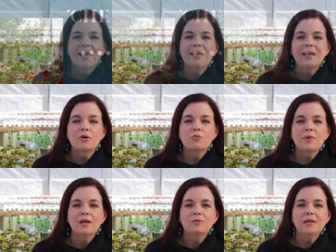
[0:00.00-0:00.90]
And now
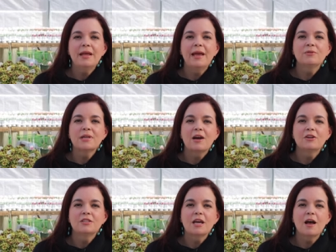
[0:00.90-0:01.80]
rounding out
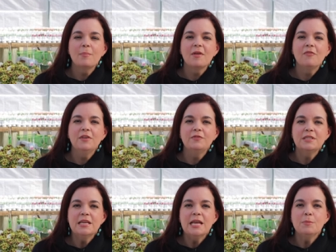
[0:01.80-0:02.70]
our top
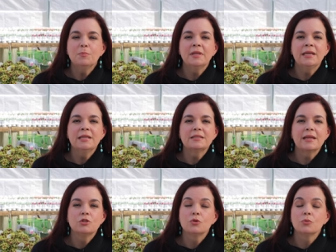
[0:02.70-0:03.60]
15 plants
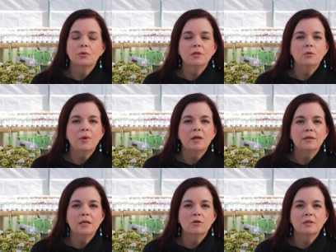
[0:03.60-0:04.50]
that do really well
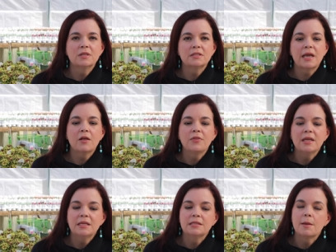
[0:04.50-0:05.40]
here in the South,
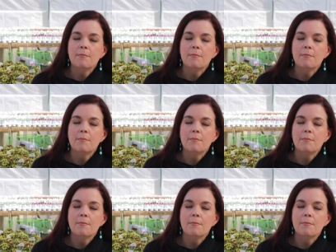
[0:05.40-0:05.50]
it is